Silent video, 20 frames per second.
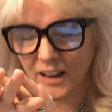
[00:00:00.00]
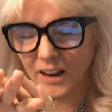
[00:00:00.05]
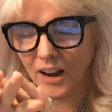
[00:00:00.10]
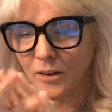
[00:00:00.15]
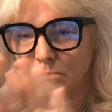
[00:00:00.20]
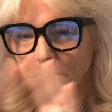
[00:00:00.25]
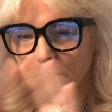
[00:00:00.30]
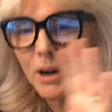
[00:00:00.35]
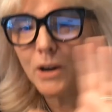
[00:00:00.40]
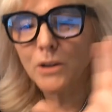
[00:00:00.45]

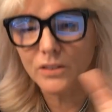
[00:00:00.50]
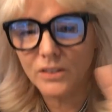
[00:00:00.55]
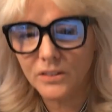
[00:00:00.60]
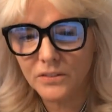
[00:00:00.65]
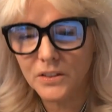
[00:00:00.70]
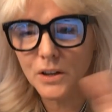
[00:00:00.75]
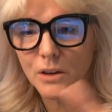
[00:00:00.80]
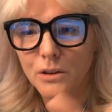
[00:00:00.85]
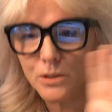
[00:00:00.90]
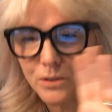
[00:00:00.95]
And both
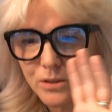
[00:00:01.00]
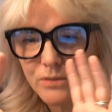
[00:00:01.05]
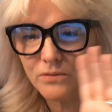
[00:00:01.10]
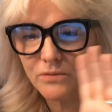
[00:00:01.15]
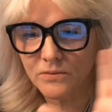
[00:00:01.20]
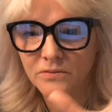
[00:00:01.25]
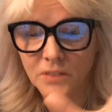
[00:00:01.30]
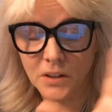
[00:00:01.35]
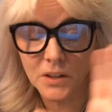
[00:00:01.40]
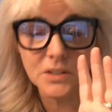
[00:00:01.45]
of those
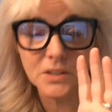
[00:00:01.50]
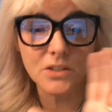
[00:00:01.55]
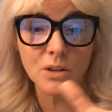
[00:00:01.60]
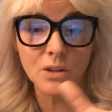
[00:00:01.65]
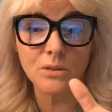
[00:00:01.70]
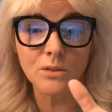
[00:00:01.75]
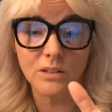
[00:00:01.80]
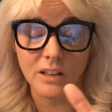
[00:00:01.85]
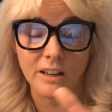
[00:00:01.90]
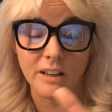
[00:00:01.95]
first
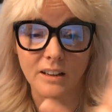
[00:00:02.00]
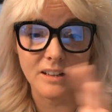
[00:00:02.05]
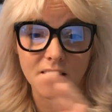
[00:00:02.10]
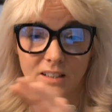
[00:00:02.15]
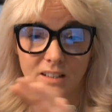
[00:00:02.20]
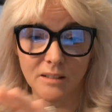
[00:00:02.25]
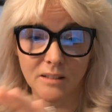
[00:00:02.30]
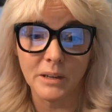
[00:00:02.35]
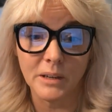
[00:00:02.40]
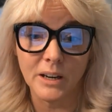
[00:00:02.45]
2
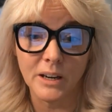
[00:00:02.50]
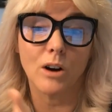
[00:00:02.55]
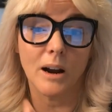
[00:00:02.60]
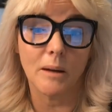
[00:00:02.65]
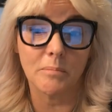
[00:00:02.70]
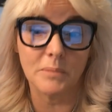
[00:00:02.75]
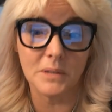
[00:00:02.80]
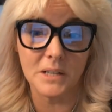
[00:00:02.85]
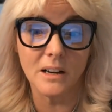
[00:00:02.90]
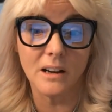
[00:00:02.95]
things can be
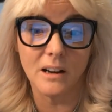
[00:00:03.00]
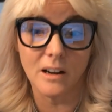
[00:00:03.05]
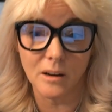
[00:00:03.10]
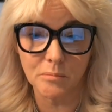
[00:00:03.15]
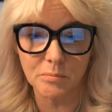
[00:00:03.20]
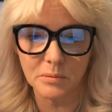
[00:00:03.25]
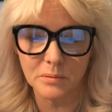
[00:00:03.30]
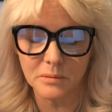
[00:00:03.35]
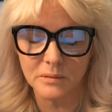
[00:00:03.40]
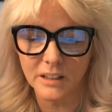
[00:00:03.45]
wrapped
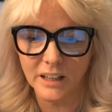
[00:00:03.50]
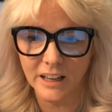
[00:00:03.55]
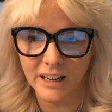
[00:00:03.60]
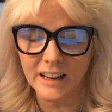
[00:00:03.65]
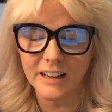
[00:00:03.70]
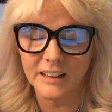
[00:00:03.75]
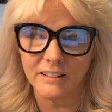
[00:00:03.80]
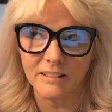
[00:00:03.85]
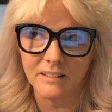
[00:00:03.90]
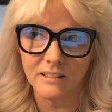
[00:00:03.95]
up
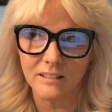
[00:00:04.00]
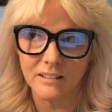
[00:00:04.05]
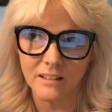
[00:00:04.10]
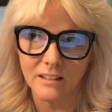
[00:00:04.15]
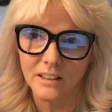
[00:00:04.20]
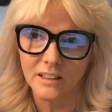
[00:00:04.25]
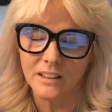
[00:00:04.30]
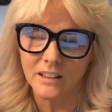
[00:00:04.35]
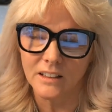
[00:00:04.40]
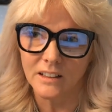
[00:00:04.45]
in
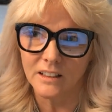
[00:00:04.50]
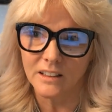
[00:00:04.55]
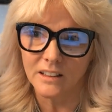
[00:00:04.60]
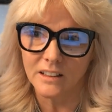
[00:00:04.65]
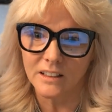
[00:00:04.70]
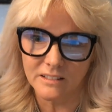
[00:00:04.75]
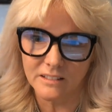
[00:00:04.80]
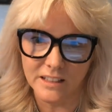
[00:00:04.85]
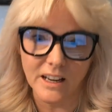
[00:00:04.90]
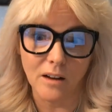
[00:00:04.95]

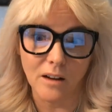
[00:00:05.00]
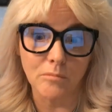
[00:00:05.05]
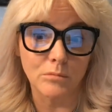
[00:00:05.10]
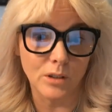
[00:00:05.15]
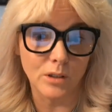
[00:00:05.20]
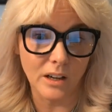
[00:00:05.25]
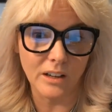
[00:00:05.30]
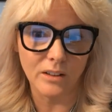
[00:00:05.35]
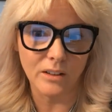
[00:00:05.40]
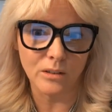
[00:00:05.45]
the
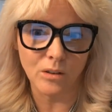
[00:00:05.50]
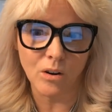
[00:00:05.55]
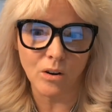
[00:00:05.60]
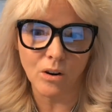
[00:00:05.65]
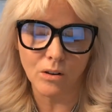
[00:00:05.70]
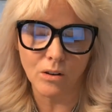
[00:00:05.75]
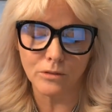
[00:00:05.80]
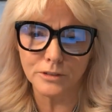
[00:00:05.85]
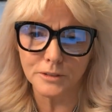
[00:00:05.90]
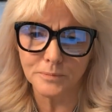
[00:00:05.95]
umbrella
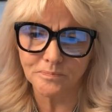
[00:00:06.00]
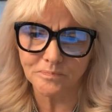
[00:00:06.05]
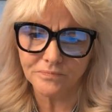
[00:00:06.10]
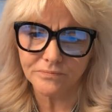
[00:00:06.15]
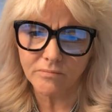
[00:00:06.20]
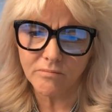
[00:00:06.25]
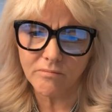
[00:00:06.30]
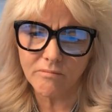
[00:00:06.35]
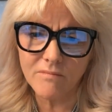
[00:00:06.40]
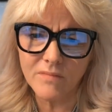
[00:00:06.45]
of
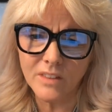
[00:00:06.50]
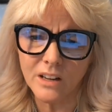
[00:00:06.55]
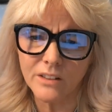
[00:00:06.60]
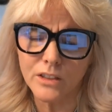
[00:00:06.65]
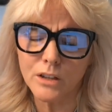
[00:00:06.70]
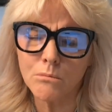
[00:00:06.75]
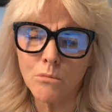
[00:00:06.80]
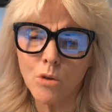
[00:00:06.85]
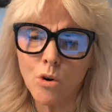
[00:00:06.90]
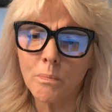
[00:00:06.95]

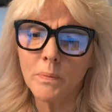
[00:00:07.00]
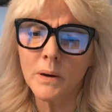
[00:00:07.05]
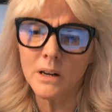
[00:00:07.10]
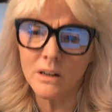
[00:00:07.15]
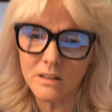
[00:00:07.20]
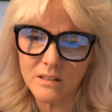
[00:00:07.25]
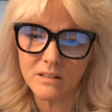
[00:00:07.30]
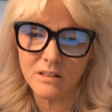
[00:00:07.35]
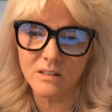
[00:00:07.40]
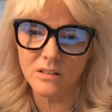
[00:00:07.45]
the more
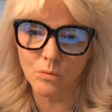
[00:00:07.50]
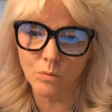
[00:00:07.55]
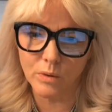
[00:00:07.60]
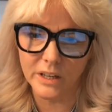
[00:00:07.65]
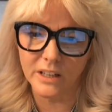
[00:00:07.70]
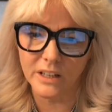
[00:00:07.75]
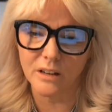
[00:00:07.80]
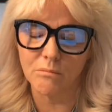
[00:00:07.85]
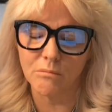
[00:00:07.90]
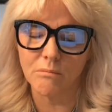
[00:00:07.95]
personal
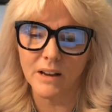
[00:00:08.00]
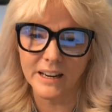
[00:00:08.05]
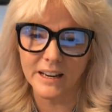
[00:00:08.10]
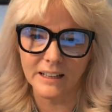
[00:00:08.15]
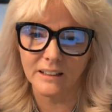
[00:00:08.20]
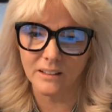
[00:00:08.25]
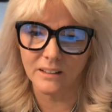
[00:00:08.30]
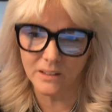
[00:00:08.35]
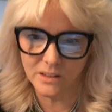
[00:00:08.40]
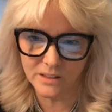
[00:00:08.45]
we can
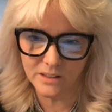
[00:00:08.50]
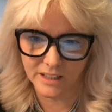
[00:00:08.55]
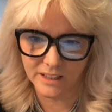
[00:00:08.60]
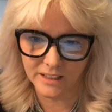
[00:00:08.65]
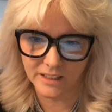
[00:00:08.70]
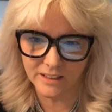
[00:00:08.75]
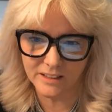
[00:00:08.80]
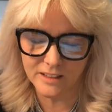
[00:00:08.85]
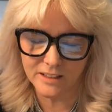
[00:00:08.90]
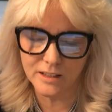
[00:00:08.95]
make
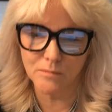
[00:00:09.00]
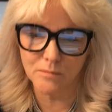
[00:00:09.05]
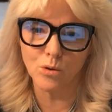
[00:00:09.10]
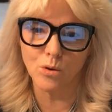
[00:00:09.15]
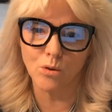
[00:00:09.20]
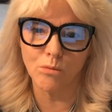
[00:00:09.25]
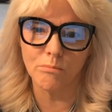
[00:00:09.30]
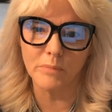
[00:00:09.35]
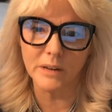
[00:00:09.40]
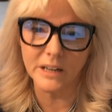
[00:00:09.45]
learning, the
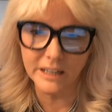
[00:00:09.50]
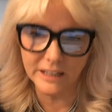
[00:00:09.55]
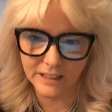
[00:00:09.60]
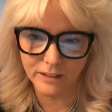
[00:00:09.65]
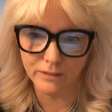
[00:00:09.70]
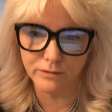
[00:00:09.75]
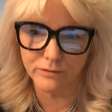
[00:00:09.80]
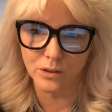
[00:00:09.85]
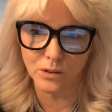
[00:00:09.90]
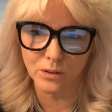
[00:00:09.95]
more
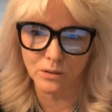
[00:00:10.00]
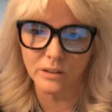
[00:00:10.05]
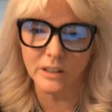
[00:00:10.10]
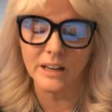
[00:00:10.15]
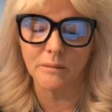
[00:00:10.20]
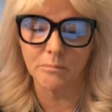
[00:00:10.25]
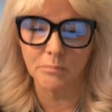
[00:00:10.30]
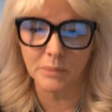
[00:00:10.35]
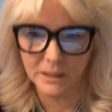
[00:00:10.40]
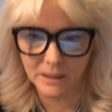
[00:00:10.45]
meaningful
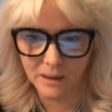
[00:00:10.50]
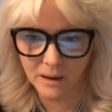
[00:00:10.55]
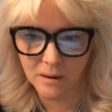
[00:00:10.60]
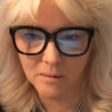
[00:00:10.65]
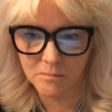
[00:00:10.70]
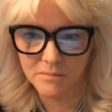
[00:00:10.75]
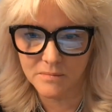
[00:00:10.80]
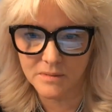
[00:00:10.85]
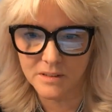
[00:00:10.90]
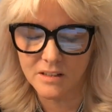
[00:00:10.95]
it
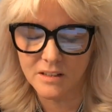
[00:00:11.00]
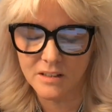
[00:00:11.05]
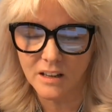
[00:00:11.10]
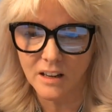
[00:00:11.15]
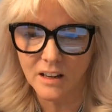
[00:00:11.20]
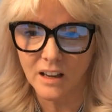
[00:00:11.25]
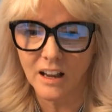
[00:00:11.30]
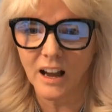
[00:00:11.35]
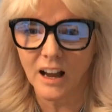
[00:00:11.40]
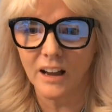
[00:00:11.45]
becomes,
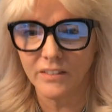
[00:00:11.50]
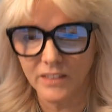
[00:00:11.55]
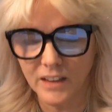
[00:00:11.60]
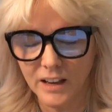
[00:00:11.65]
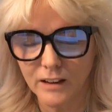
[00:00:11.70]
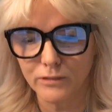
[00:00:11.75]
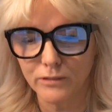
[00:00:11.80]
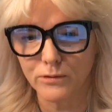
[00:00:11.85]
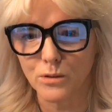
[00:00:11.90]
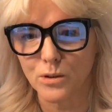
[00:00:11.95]
and
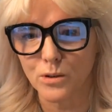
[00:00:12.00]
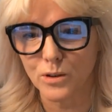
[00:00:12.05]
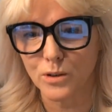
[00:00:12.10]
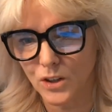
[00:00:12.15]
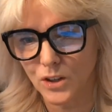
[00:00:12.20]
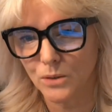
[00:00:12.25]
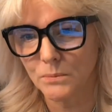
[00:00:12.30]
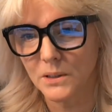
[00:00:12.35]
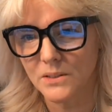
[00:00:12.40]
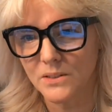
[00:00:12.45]
therefore
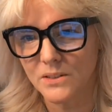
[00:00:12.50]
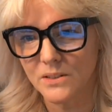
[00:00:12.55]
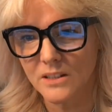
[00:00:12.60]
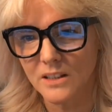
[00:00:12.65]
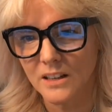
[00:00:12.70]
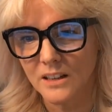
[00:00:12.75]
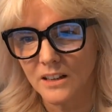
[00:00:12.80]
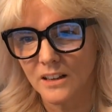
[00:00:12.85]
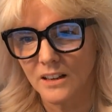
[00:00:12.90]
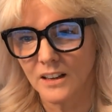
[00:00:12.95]

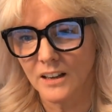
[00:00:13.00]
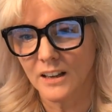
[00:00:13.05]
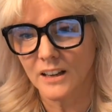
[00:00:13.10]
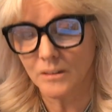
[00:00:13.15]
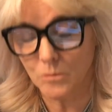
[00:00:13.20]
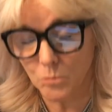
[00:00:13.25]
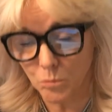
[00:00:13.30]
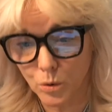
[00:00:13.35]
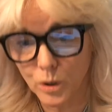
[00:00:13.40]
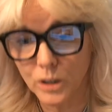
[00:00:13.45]
humans
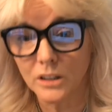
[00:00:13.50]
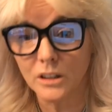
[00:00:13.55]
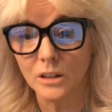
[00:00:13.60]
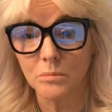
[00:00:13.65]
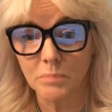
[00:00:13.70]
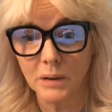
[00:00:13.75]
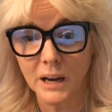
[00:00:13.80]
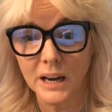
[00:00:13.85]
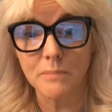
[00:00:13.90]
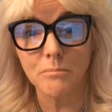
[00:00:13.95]

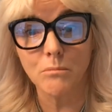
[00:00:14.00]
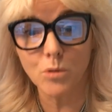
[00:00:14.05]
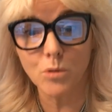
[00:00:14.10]
will pay